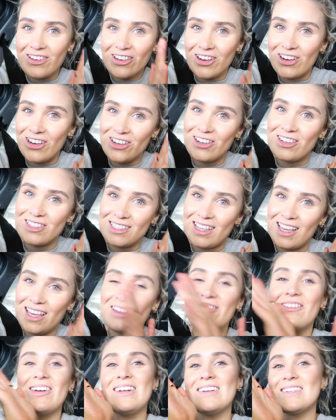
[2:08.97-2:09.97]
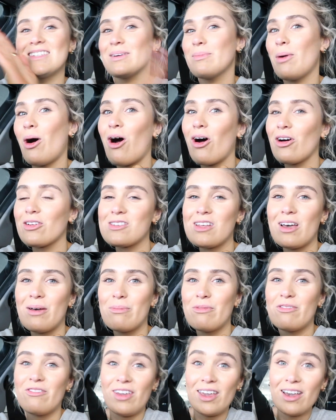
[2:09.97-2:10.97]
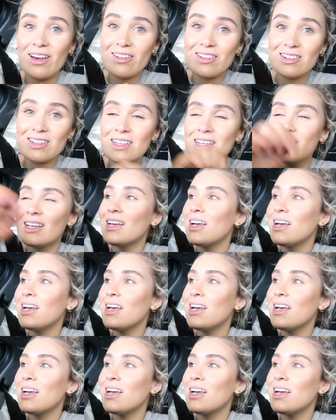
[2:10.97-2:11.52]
cozy winter, autumn feel.